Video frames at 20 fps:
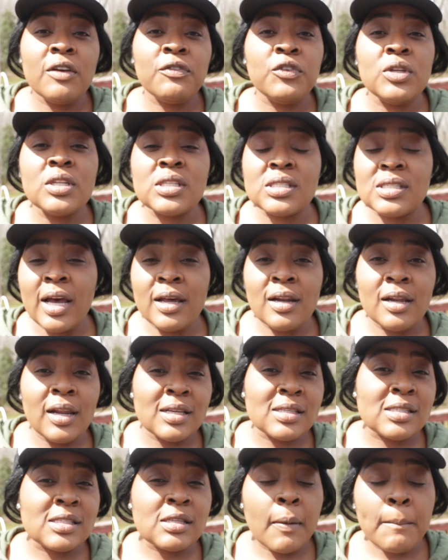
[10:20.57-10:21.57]
If you decided
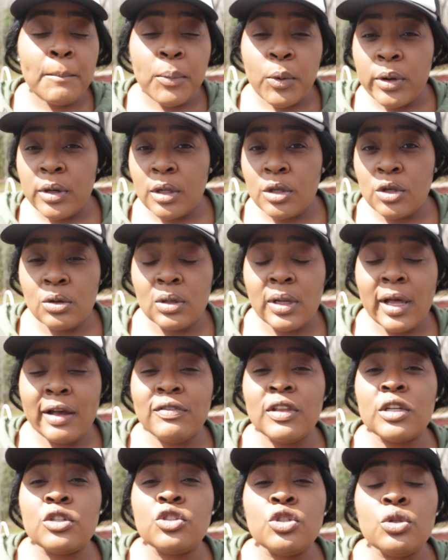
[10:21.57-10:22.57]
at some point in your
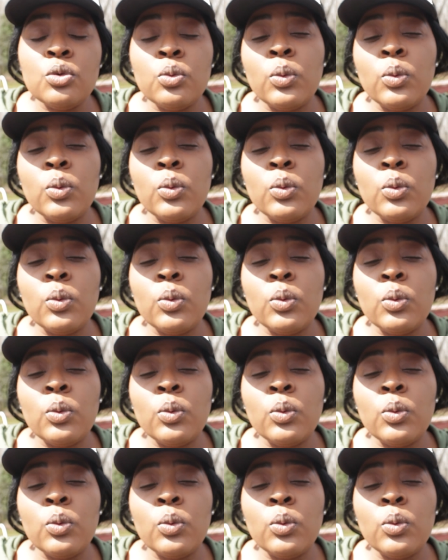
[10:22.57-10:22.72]
life that